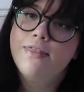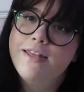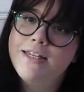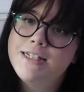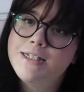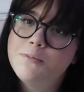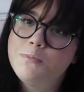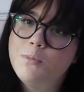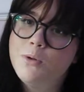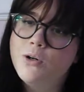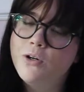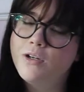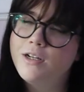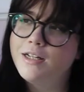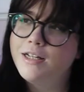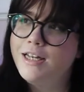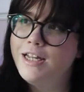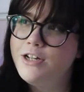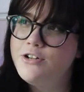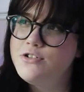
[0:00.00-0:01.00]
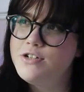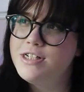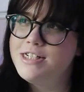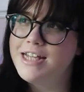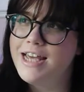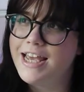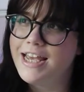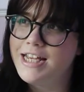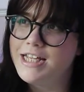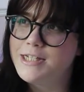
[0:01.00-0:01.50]
This book literally
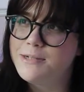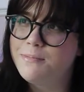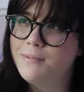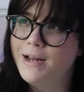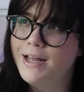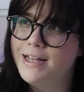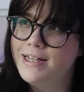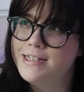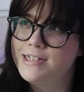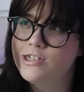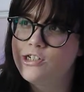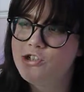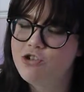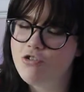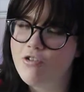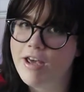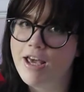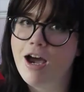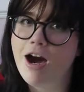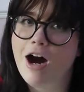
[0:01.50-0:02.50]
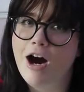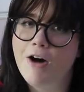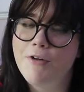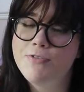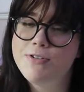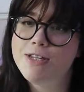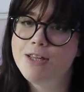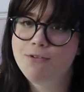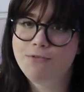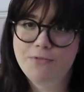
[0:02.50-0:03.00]
takes place straight
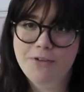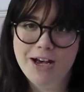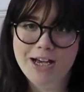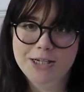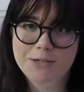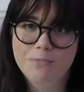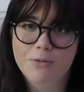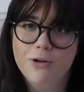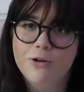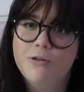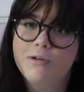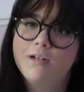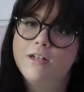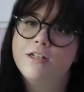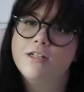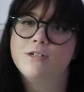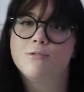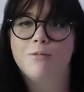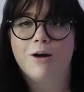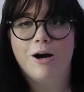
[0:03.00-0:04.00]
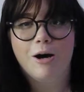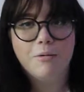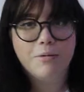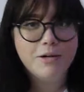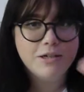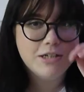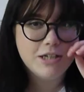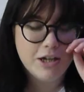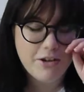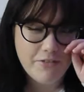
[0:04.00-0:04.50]
after the first book as well,
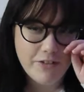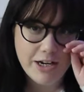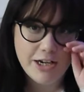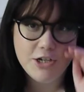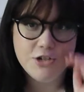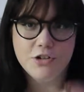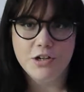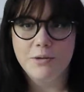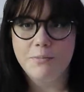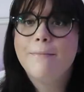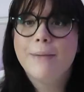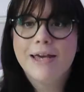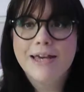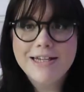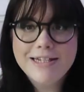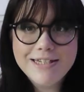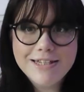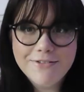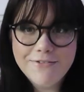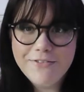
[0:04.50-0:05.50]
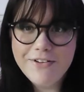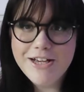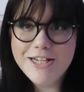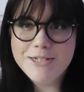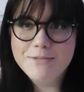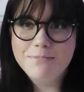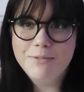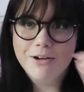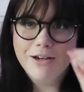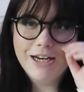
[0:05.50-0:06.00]
which I really enjoyed. Because the
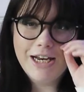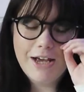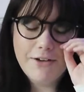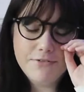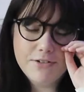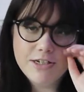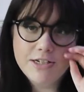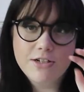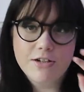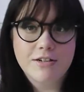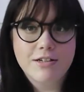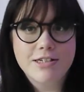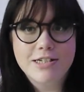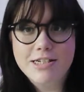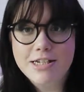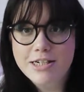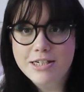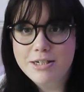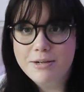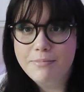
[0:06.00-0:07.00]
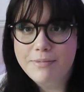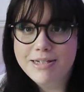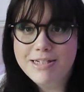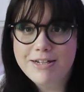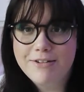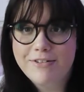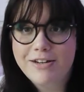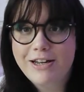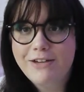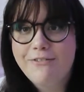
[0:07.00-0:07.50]
first book left us on such a
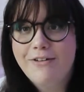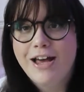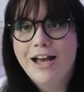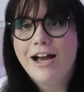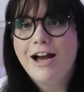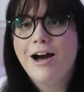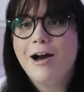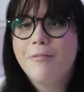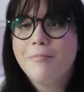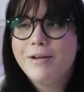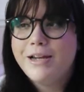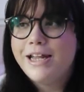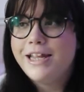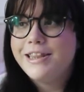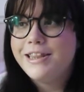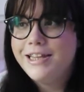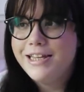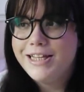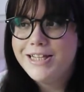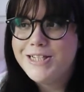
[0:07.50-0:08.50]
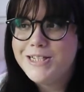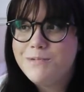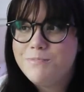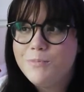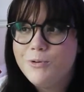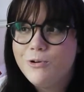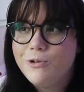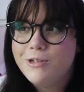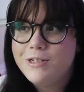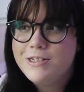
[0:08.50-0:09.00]
massive cliffhanger, I'm glad that this
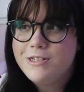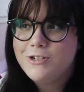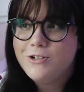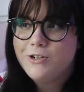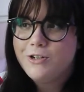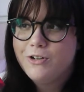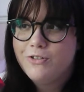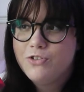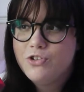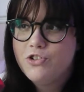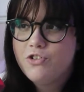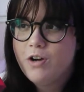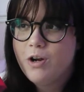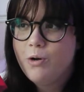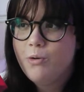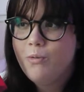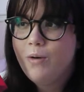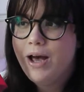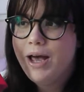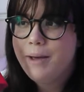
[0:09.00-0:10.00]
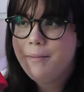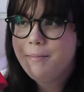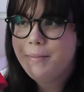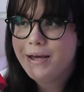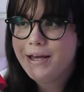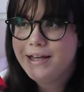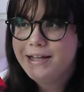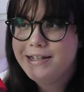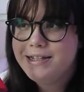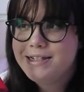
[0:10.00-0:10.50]
book took off straight away,
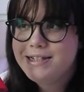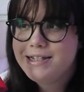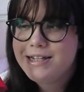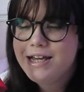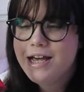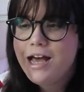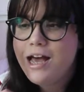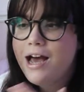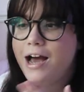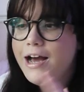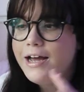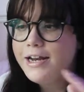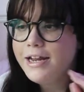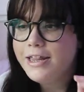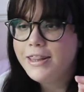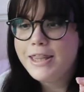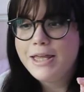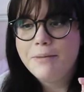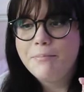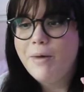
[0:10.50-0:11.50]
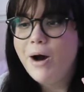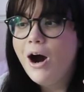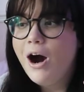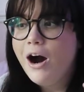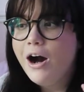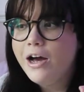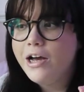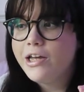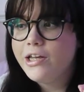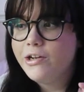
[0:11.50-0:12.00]
because I don't think my
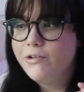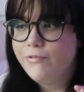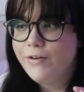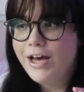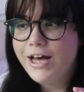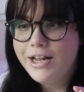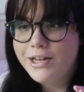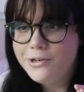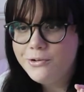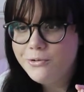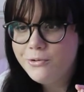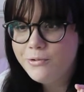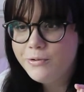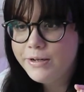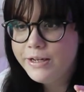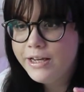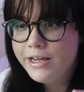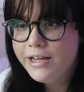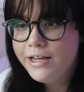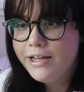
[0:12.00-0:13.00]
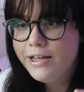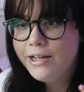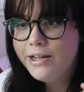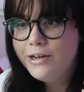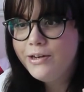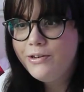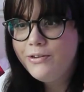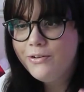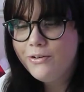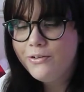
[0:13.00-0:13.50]
heart could have handled
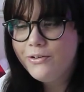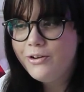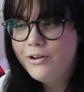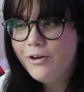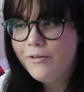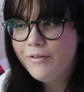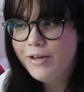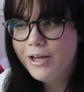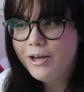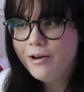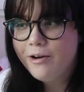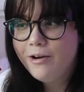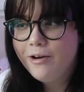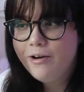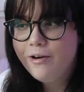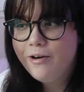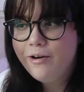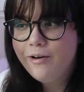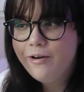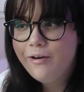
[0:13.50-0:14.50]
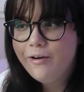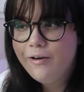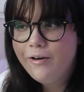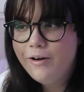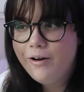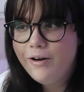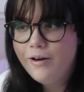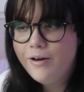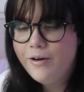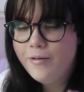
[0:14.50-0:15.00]
not knowing
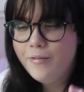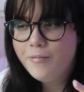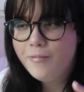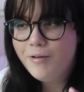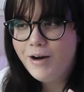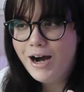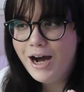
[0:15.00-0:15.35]
what